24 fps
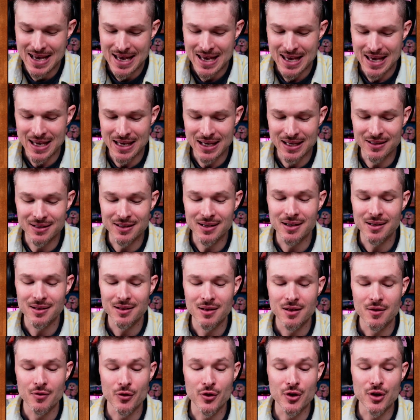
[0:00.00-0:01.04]
in
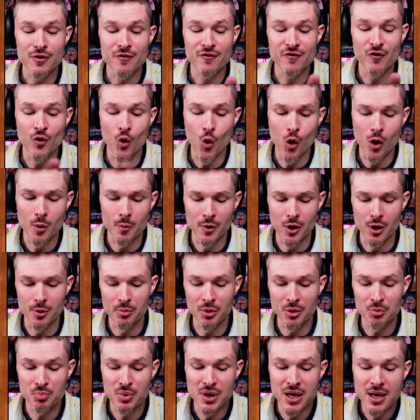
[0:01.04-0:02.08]
the former,
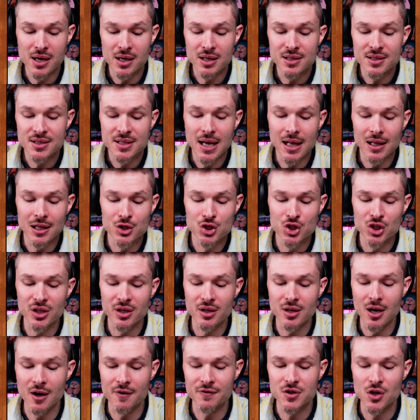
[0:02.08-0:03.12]
but being intelligent
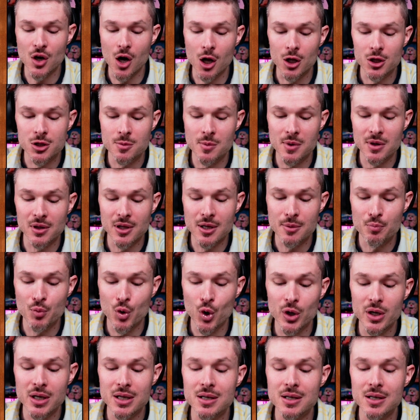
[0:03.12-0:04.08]
enough to ultimately put